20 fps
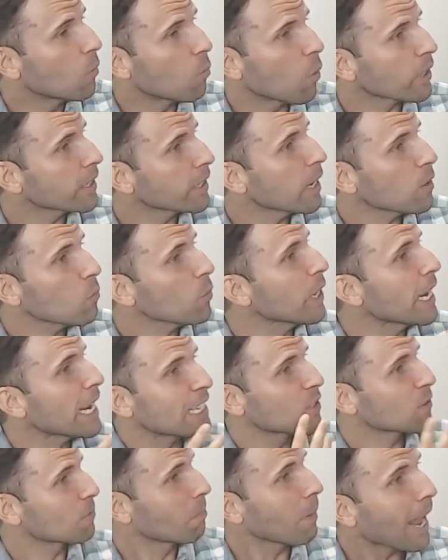What can we
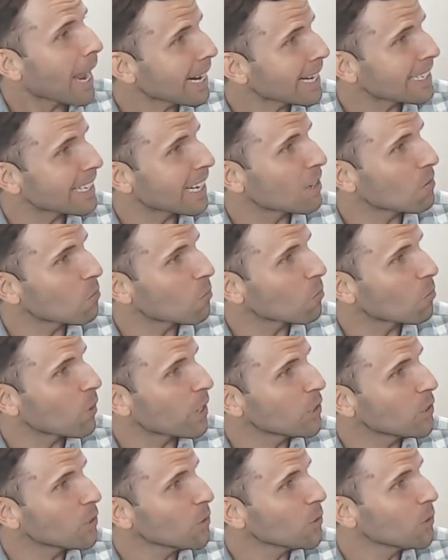expect, and
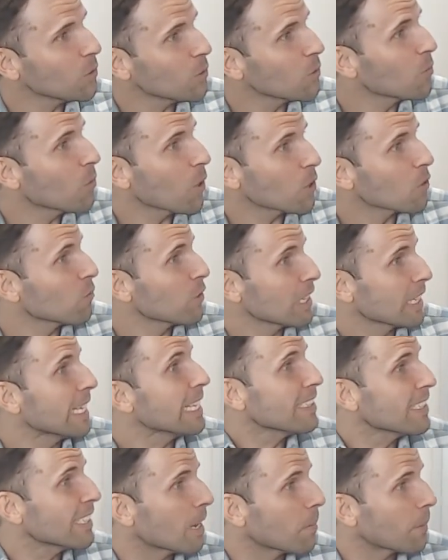when do you want to
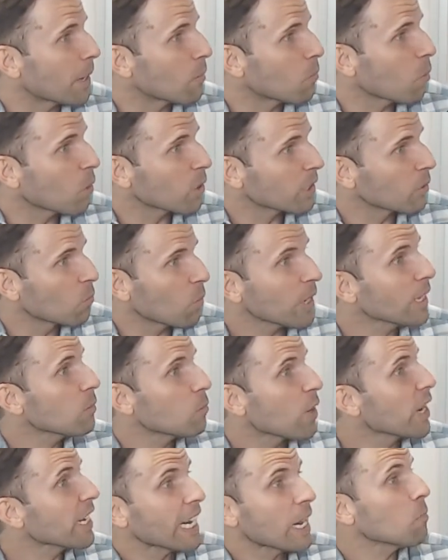release them, and
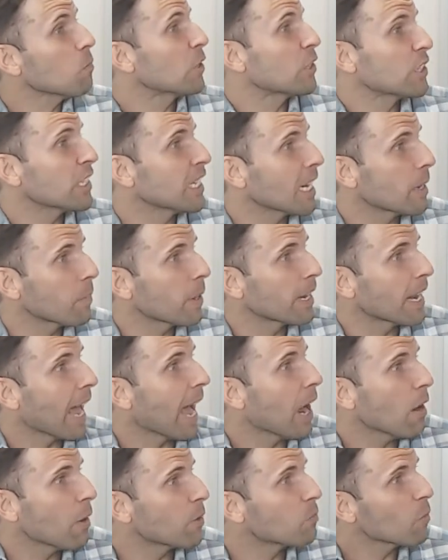where can we see them, and
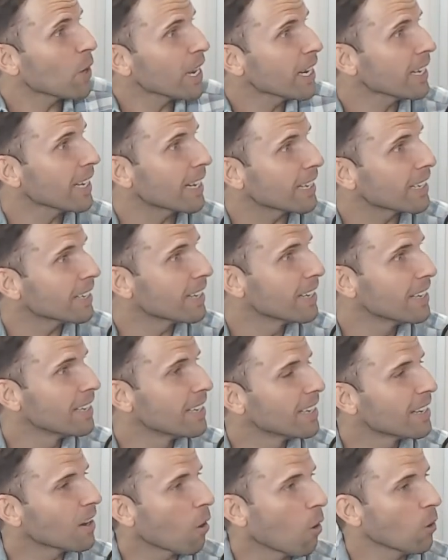how, and when, and
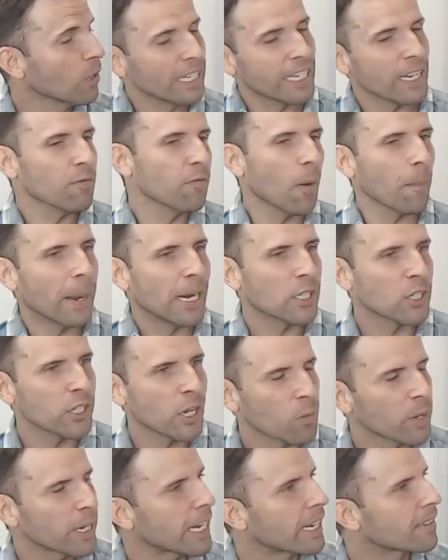all the information
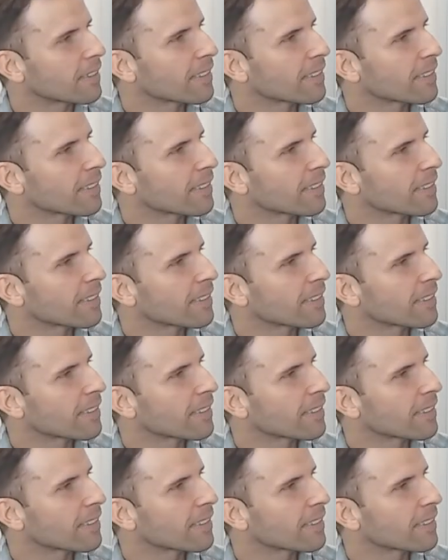that we need.